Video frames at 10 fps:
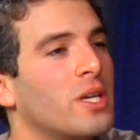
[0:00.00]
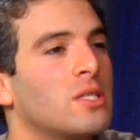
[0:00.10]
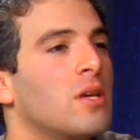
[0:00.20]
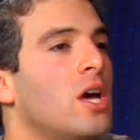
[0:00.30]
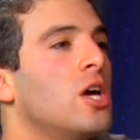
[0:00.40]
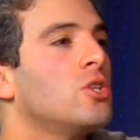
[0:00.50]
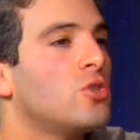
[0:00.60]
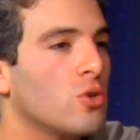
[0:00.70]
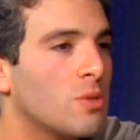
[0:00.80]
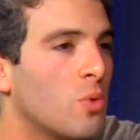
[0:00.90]
when it's
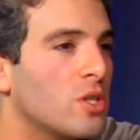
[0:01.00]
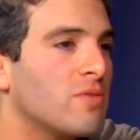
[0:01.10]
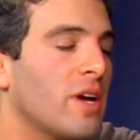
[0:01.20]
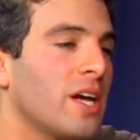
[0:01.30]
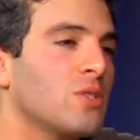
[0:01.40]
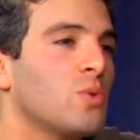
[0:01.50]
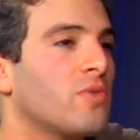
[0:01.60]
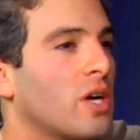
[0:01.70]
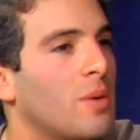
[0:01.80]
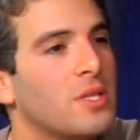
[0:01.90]
Jersey Boys fans who
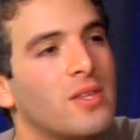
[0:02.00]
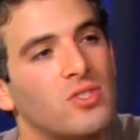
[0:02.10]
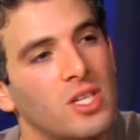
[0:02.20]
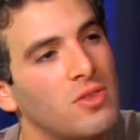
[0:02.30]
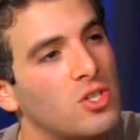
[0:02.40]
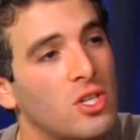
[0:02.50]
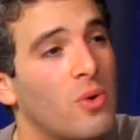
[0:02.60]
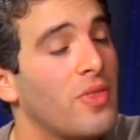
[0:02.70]
have come and they've seen the show,